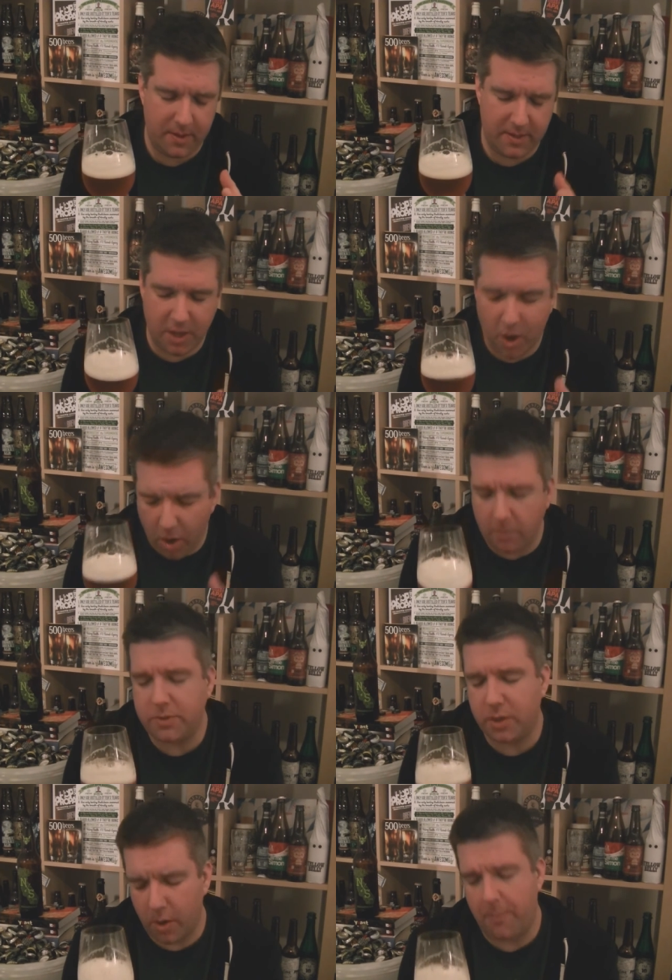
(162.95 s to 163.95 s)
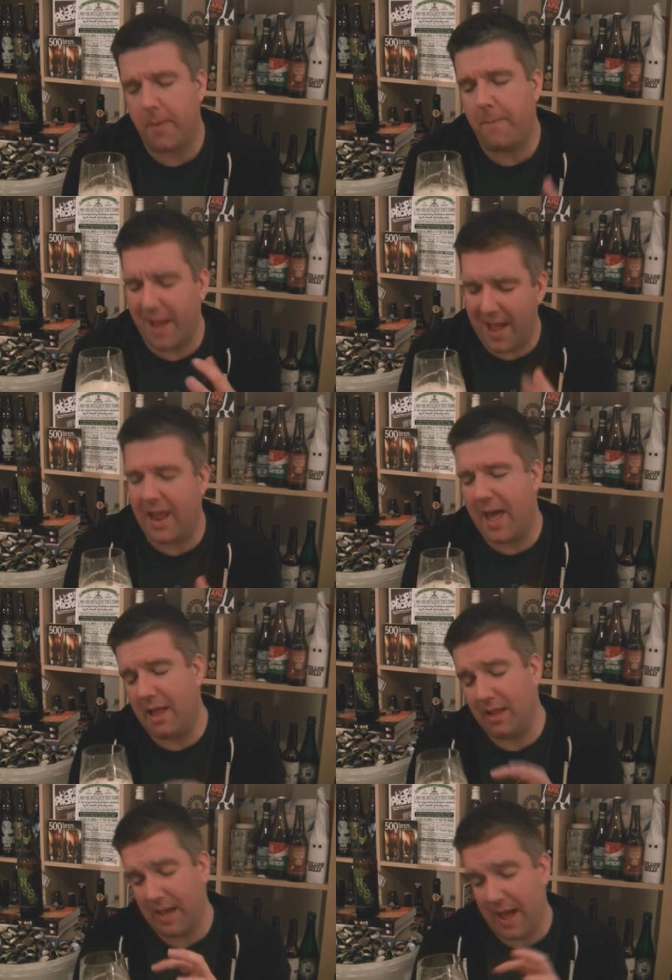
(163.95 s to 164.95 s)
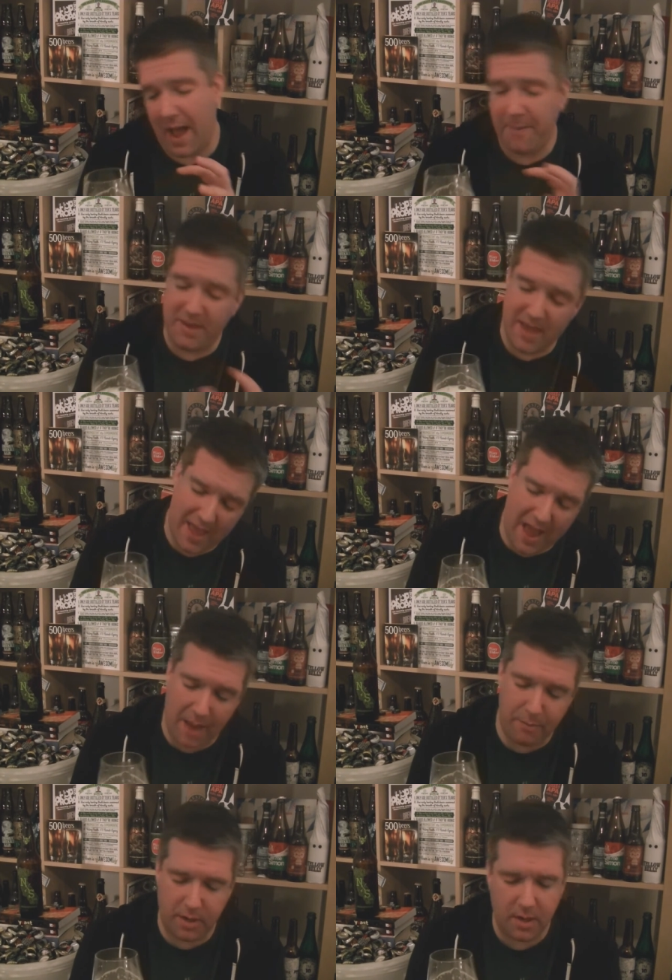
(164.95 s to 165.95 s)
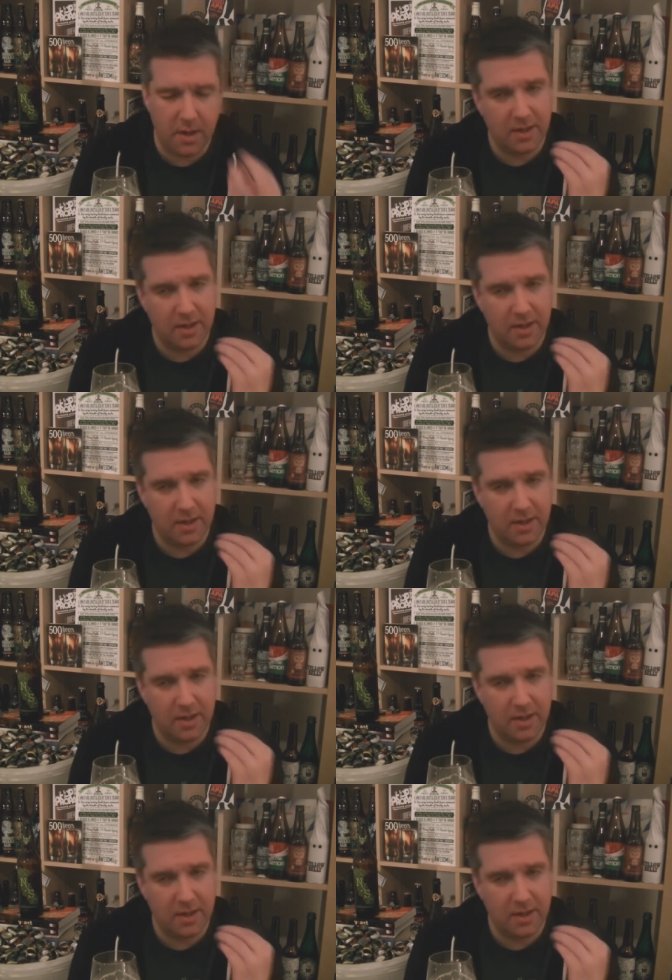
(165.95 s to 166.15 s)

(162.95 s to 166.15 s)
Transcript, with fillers: it's a hopped up pale ale IPA hybrid.